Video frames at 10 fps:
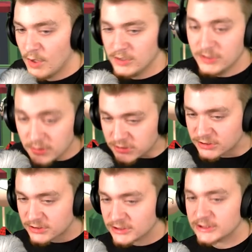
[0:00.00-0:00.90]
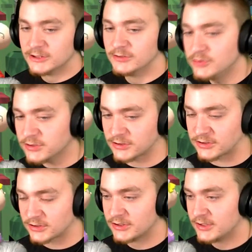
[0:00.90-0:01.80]
Yes!
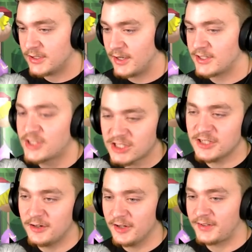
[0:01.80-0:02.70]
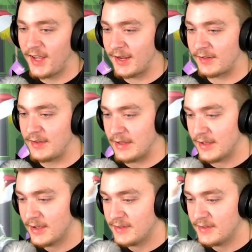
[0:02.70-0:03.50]
Yes! I shit on a taxi!